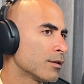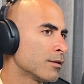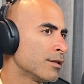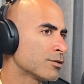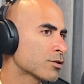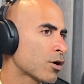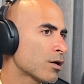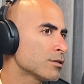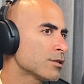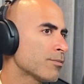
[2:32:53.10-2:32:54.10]
this
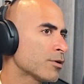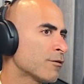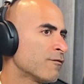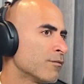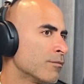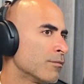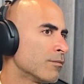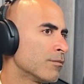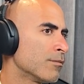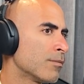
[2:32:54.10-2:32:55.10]
concept of
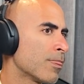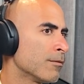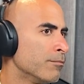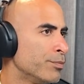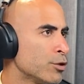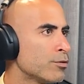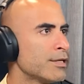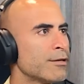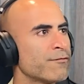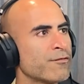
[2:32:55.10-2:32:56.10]
beauty
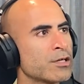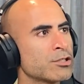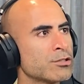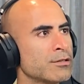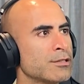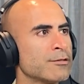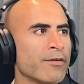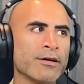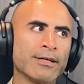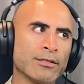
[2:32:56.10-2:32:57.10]
and function is
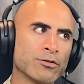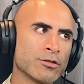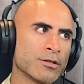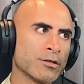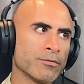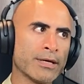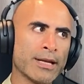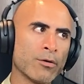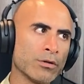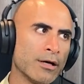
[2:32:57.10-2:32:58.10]
very interesting to me, and I
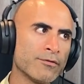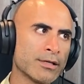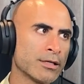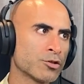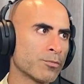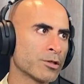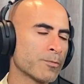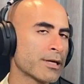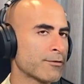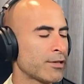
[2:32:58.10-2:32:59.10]
would love to get your
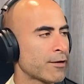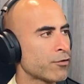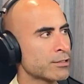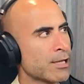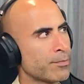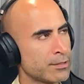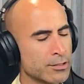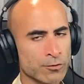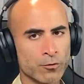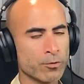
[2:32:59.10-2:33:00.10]
perspective. Like, for example, this
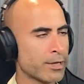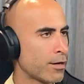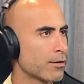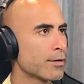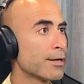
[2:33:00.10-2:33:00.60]
room here,